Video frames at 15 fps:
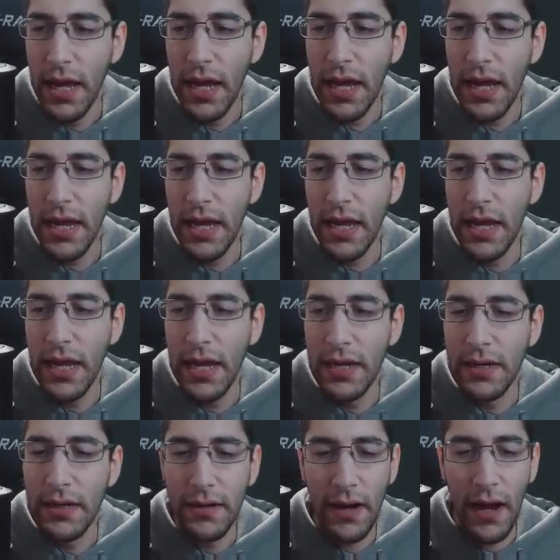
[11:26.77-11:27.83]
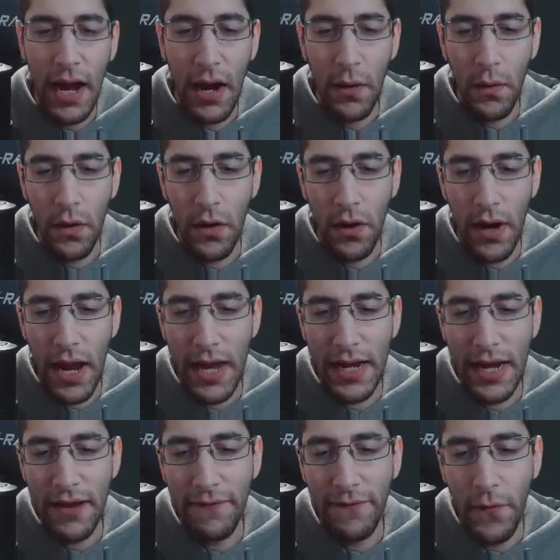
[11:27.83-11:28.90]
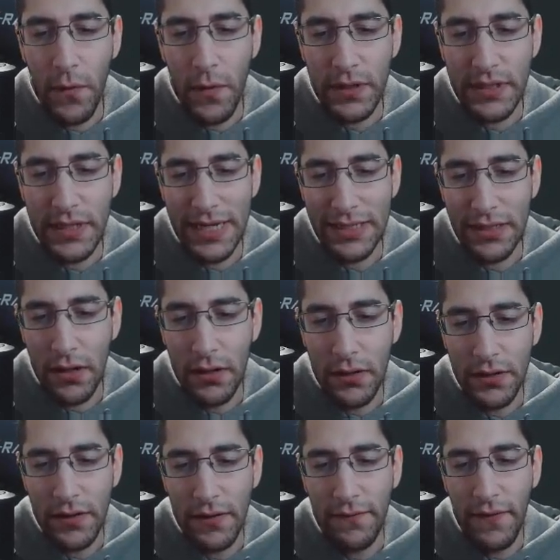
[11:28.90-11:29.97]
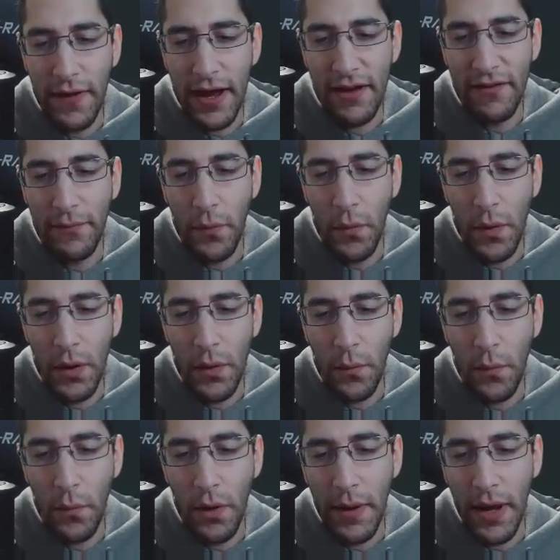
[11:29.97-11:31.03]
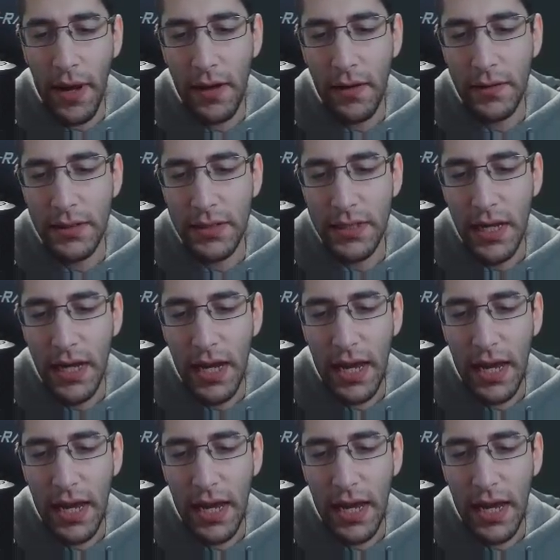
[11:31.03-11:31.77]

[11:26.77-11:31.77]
And our NA force is 105.1 pounds,